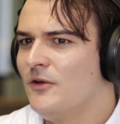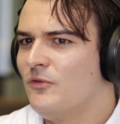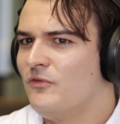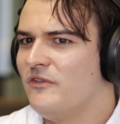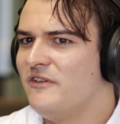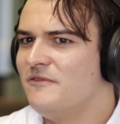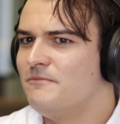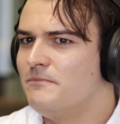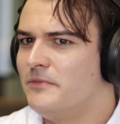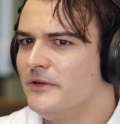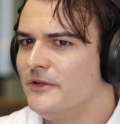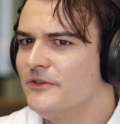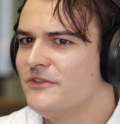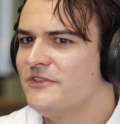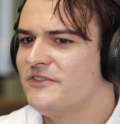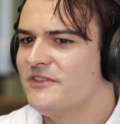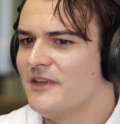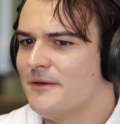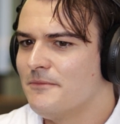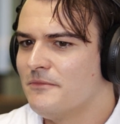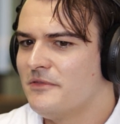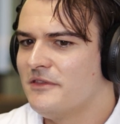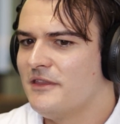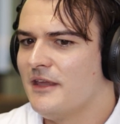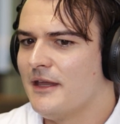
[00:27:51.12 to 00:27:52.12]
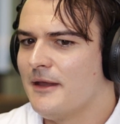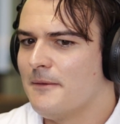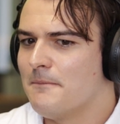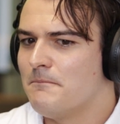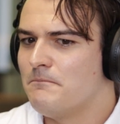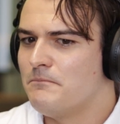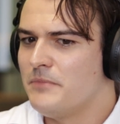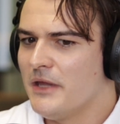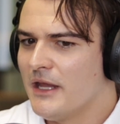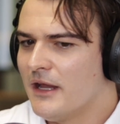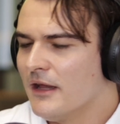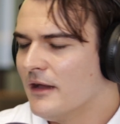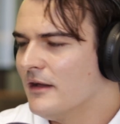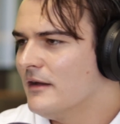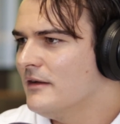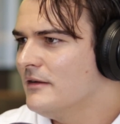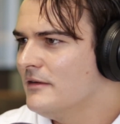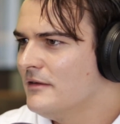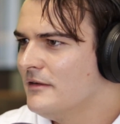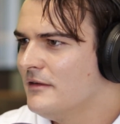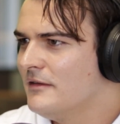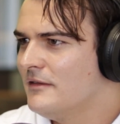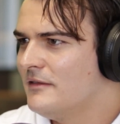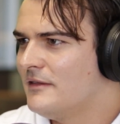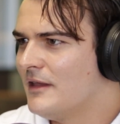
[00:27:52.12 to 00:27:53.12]
we've built something bigger
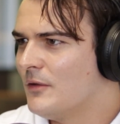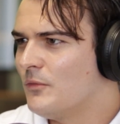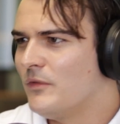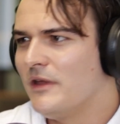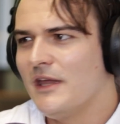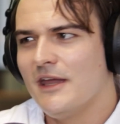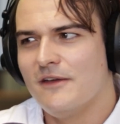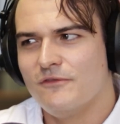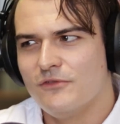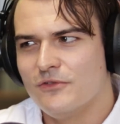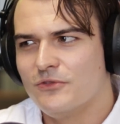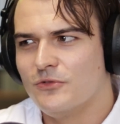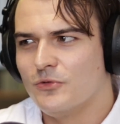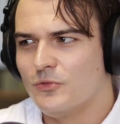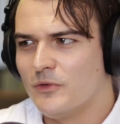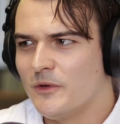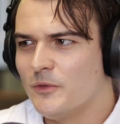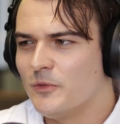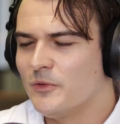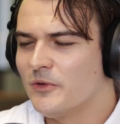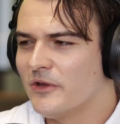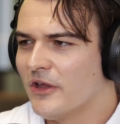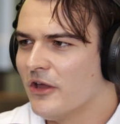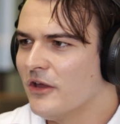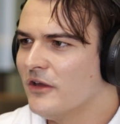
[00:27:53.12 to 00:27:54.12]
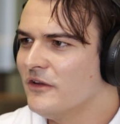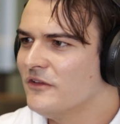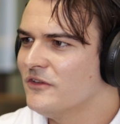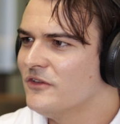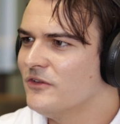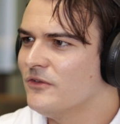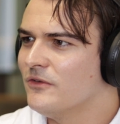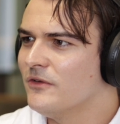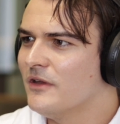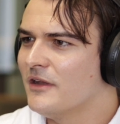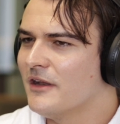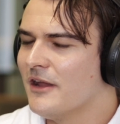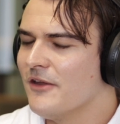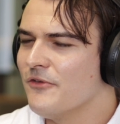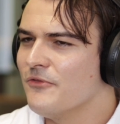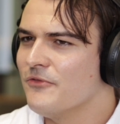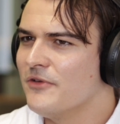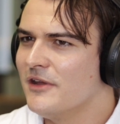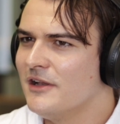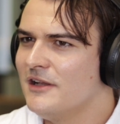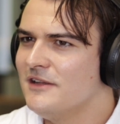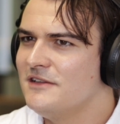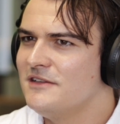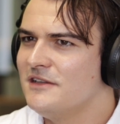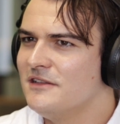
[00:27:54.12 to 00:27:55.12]
than we ever thought we were going to. And I
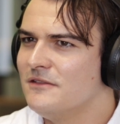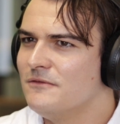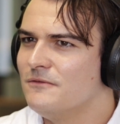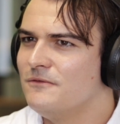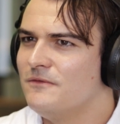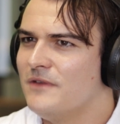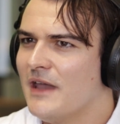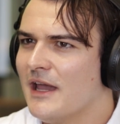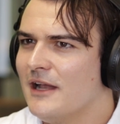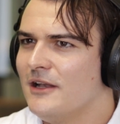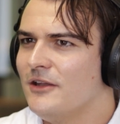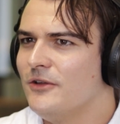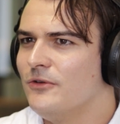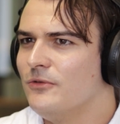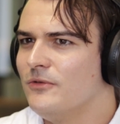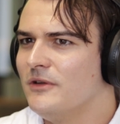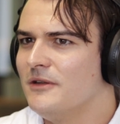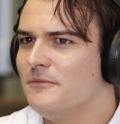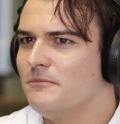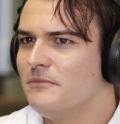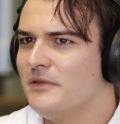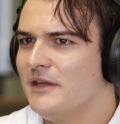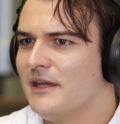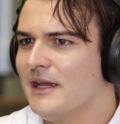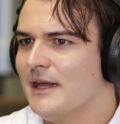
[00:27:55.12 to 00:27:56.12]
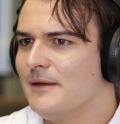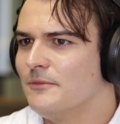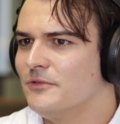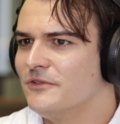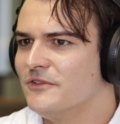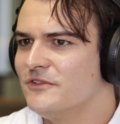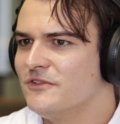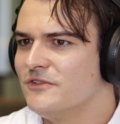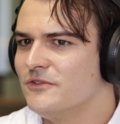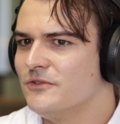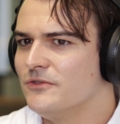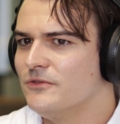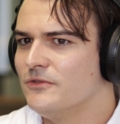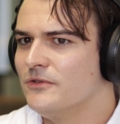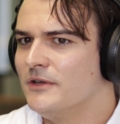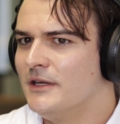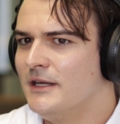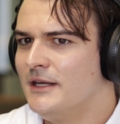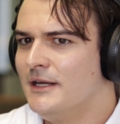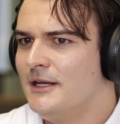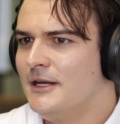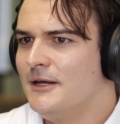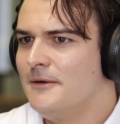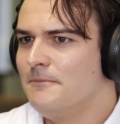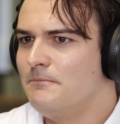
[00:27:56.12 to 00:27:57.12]
really see the value in being able to
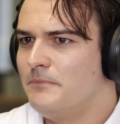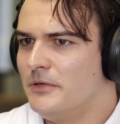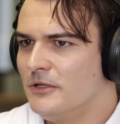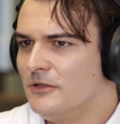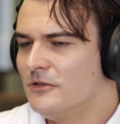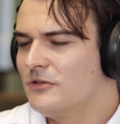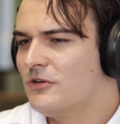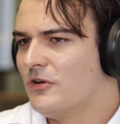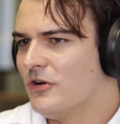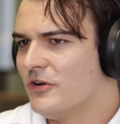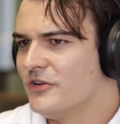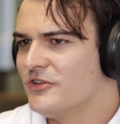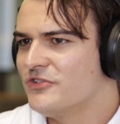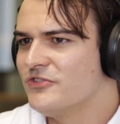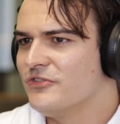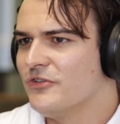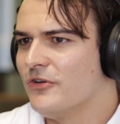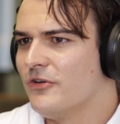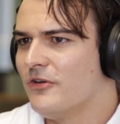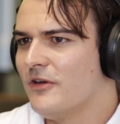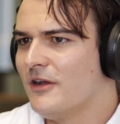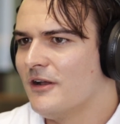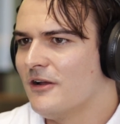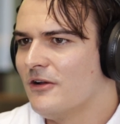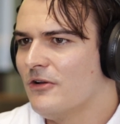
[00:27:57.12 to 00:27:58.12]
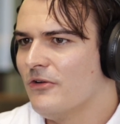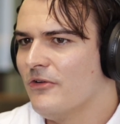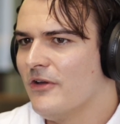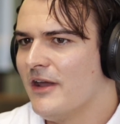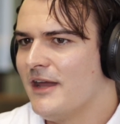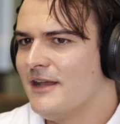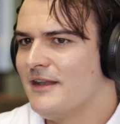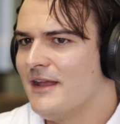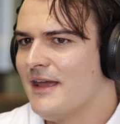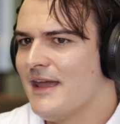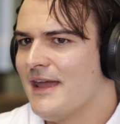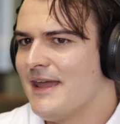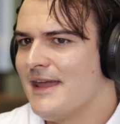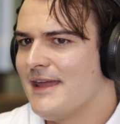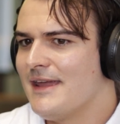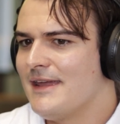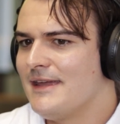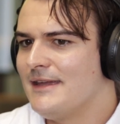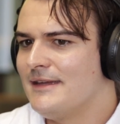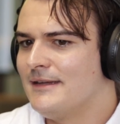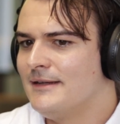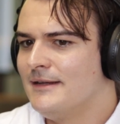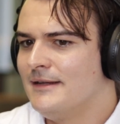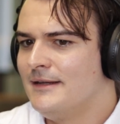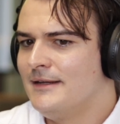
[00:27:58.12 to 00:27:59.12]
build Contro and
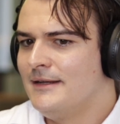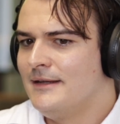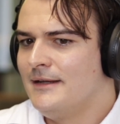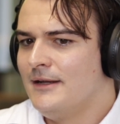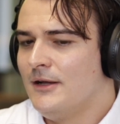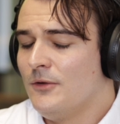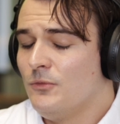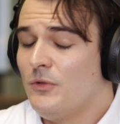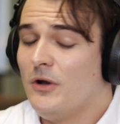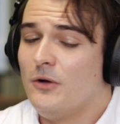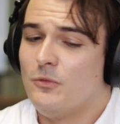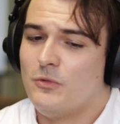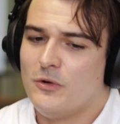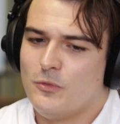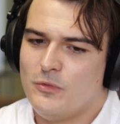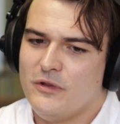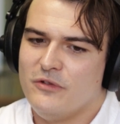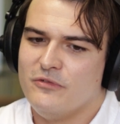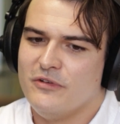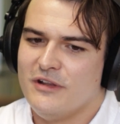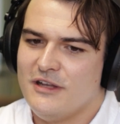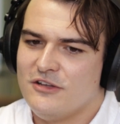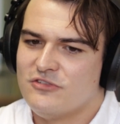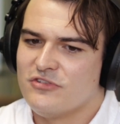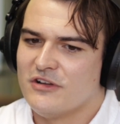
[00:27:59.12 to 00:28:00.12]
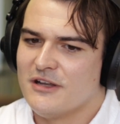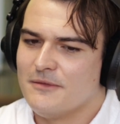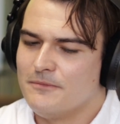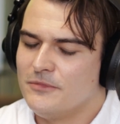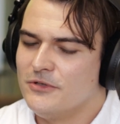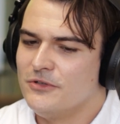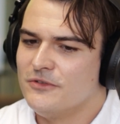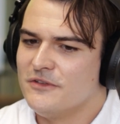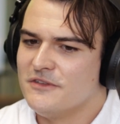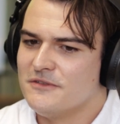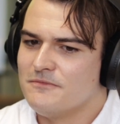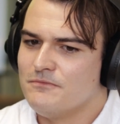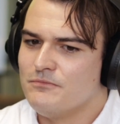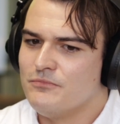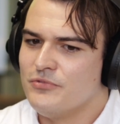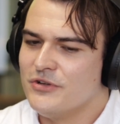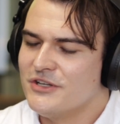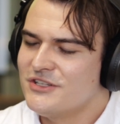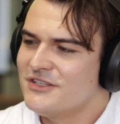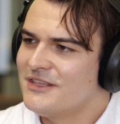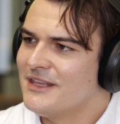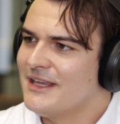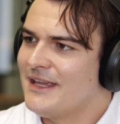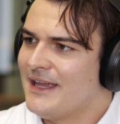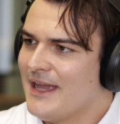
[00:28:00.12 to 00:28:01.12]
create what we're really trying to build is
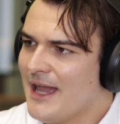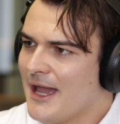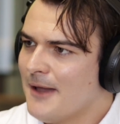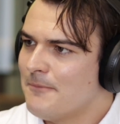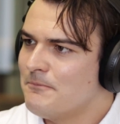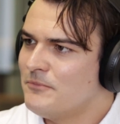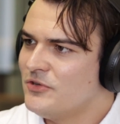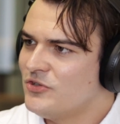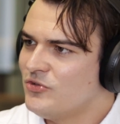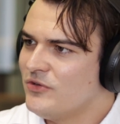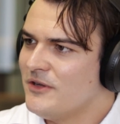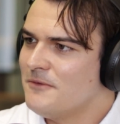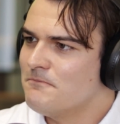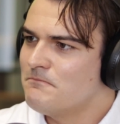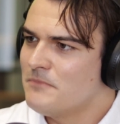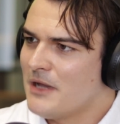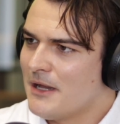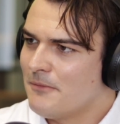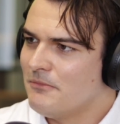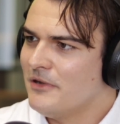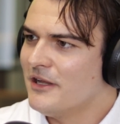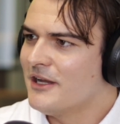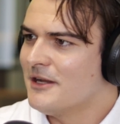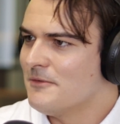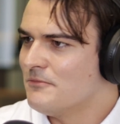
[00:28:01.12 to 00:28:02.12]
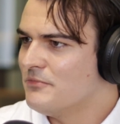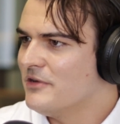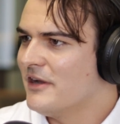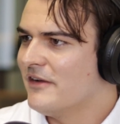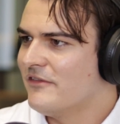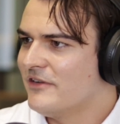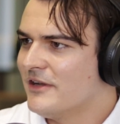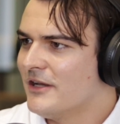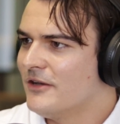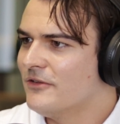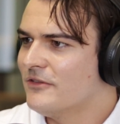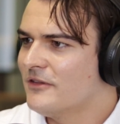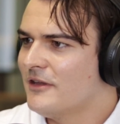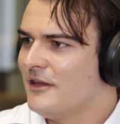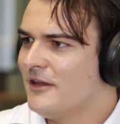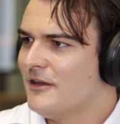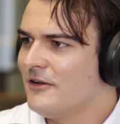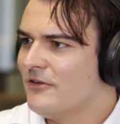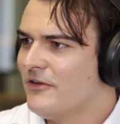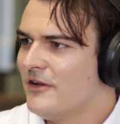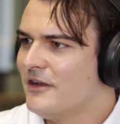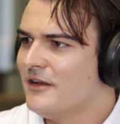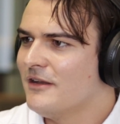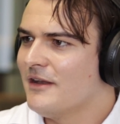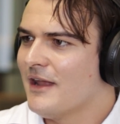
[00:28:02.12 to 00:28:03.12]
bridge the gap between public and private healthcare and
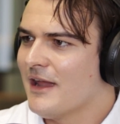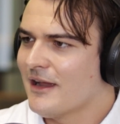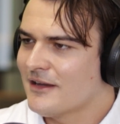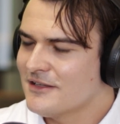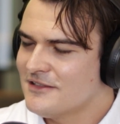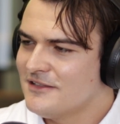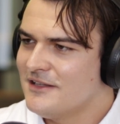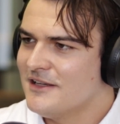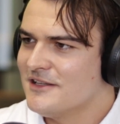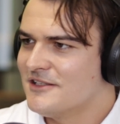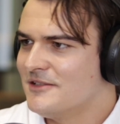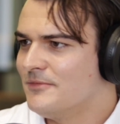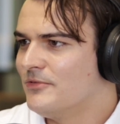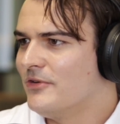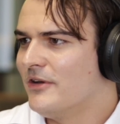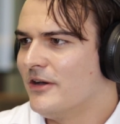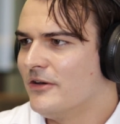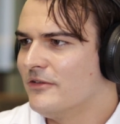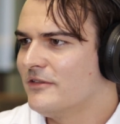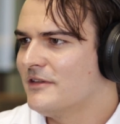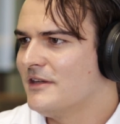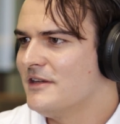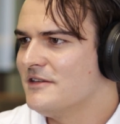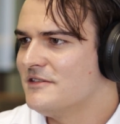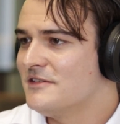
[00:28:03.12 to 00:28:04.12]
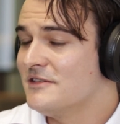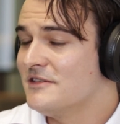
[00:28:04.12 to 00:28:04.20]
create an accessible healthcare